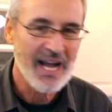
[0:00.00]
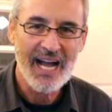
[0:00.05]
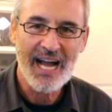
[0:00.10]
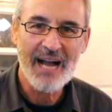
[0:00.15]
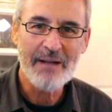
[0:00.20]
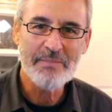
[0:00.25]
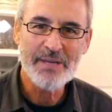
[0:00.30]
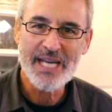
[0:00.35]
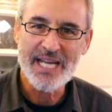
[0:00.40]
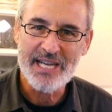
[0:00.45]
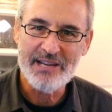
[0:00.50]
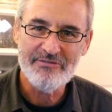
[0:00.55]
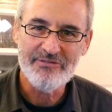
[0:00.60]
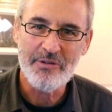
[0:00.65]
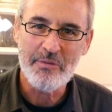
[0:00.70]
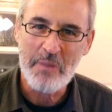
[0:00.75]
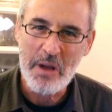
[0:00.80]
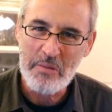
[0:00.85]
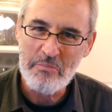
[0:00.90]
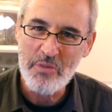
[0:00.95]
I'm getting it
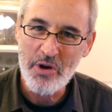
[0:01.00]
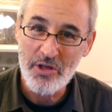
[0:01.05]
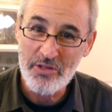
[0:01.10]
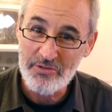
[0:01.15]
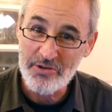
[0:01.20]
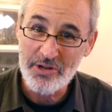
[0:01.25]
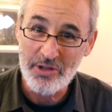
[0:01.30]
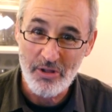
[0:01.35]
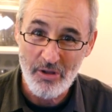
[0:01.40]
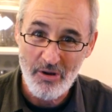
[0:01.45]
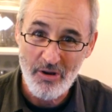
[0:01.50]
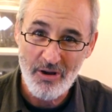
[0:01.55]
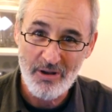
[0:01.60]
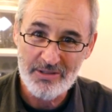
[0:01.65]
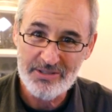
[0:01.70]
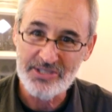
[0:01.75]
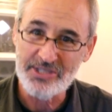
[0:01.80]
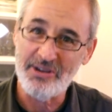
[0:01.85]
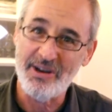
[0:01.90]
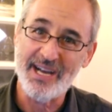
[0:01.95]
from my mother-in-law,
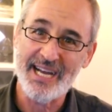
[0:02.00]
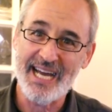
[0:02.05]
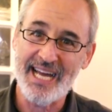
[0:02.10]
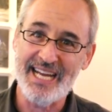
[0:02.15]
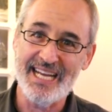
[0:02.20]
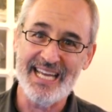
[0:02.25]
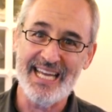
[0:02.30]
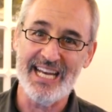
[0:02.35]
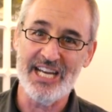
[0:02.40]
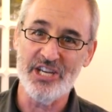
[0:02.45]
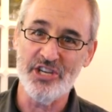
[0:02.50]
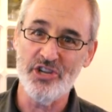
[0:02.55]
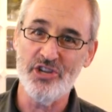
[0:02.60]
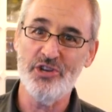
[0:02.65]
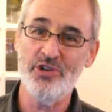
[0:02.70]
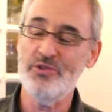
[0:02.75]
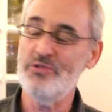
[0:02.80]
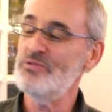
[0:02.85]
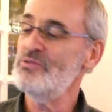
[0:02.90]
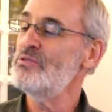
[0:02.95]
so I got to get it
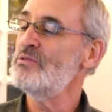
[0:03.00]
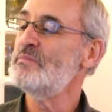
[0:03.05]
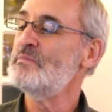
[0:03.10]
new.